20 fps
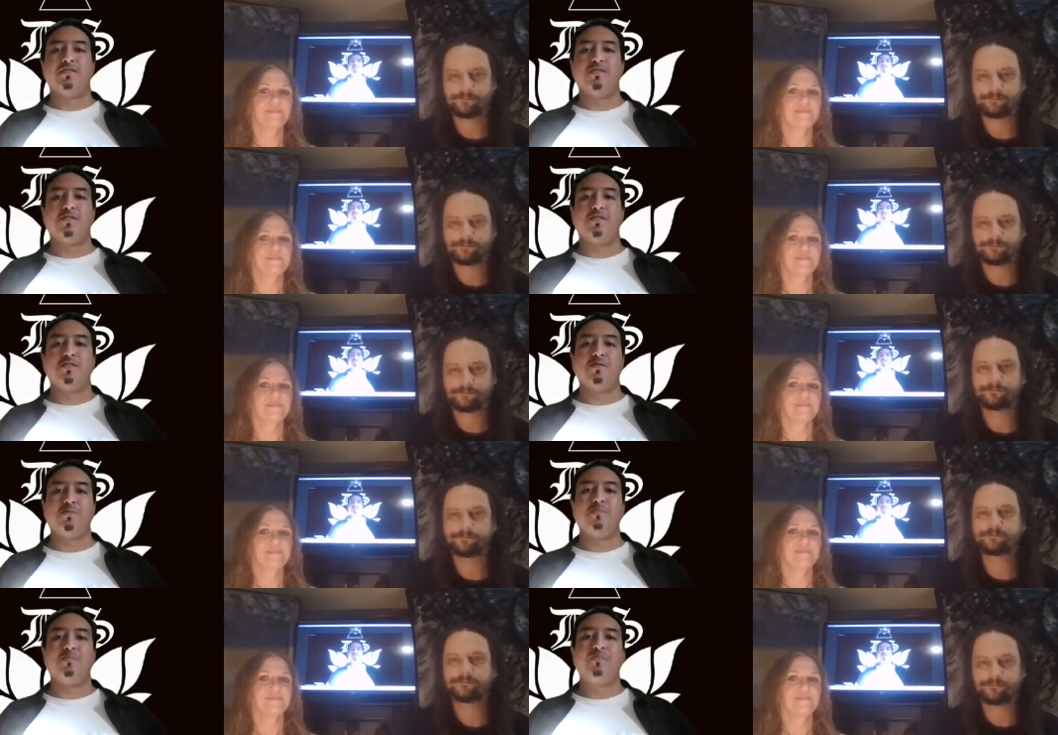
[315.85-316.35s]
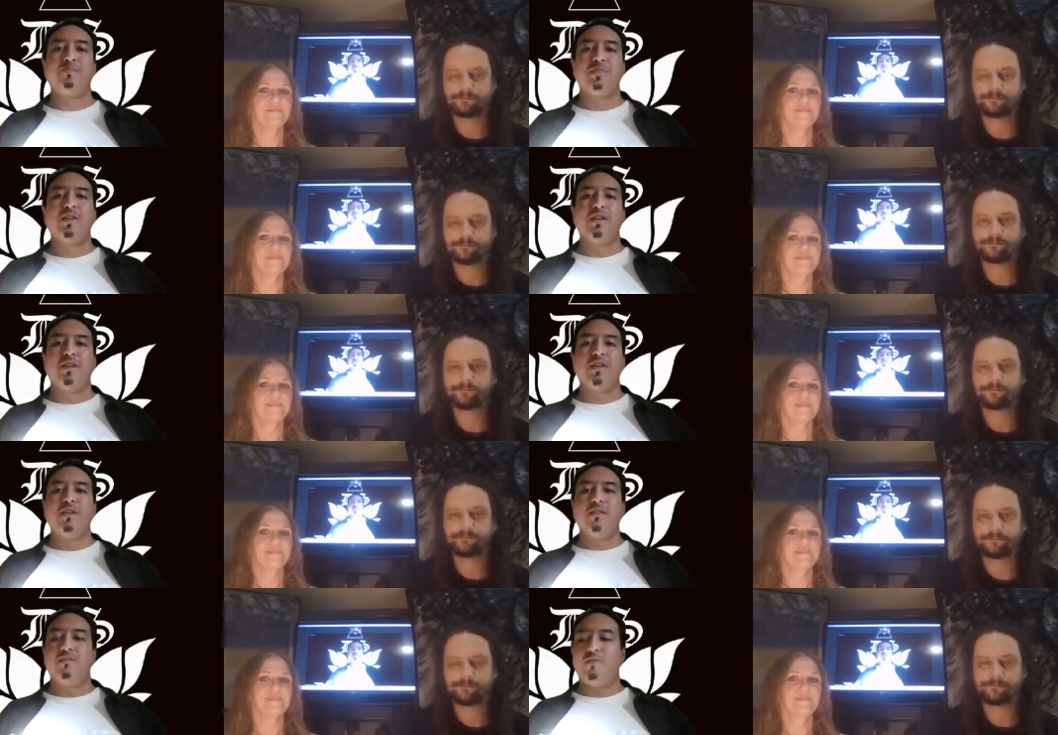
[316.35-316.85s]
Speaker 1: So
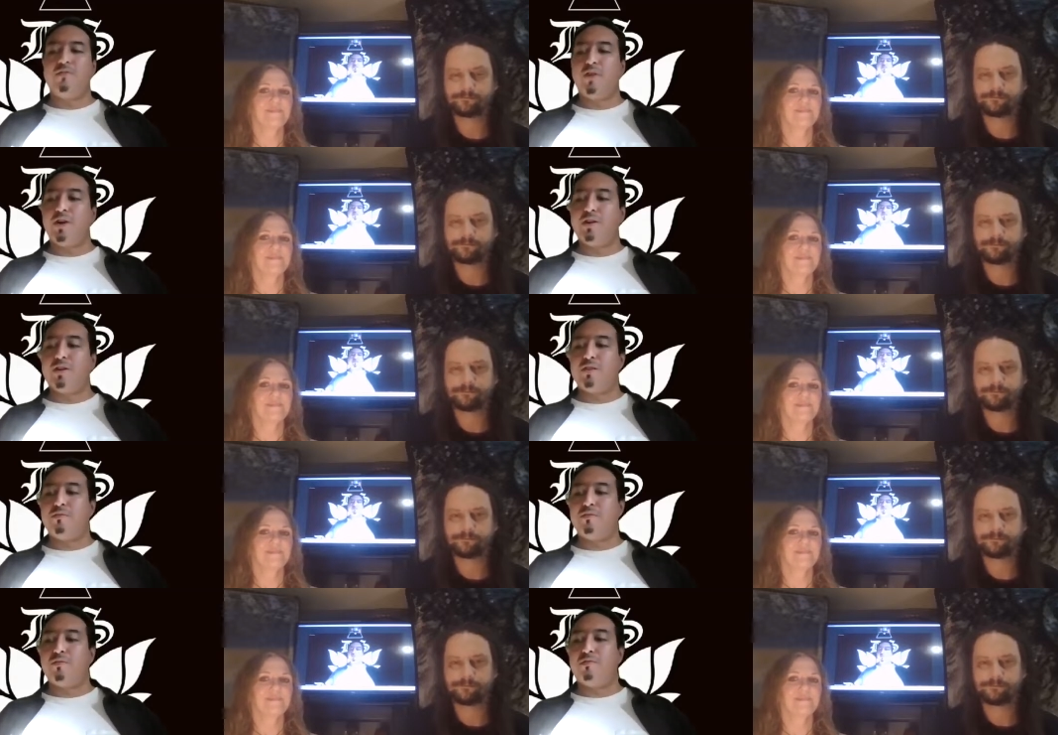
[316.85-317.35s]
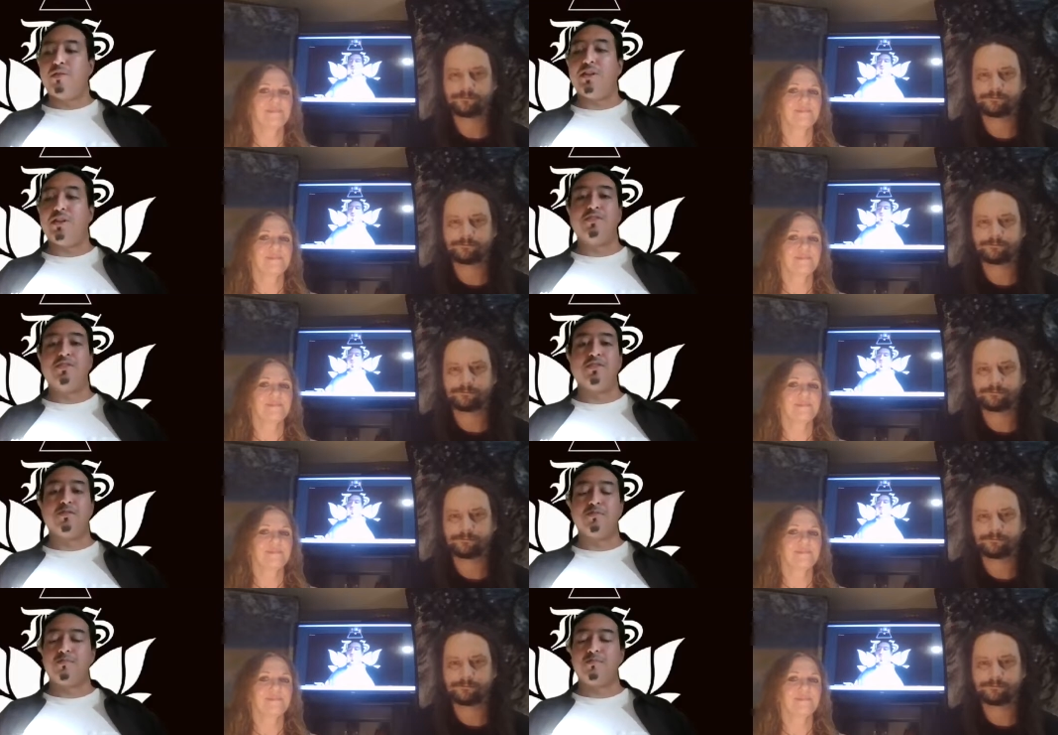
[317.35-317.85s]
very good
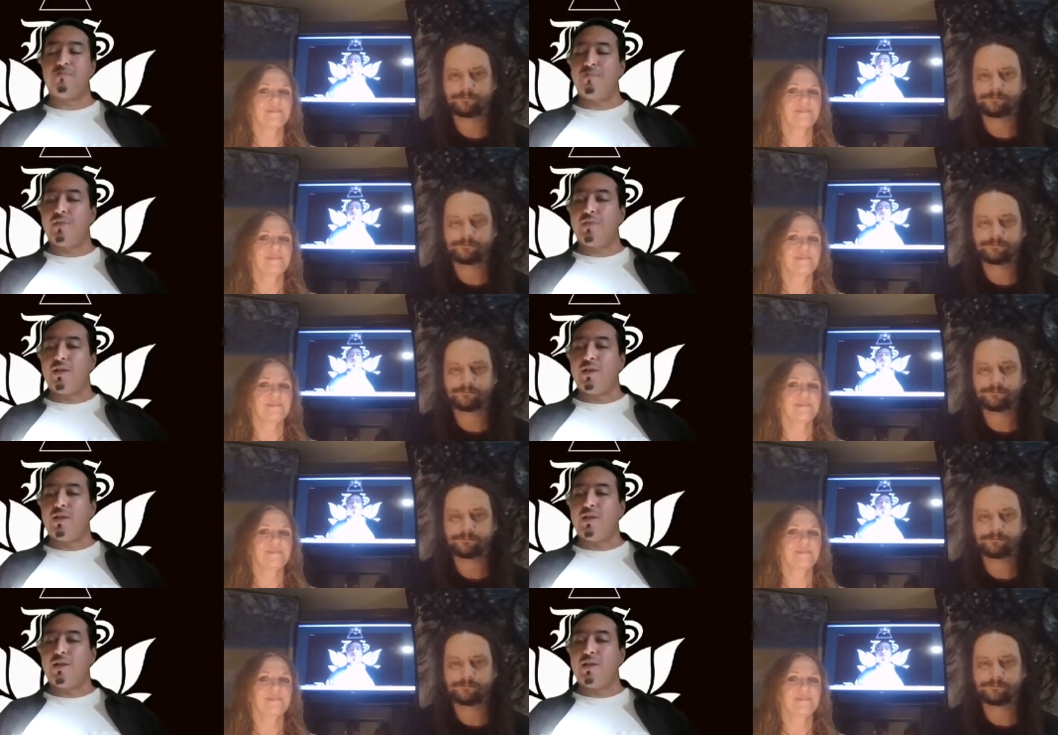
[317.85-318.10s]
information.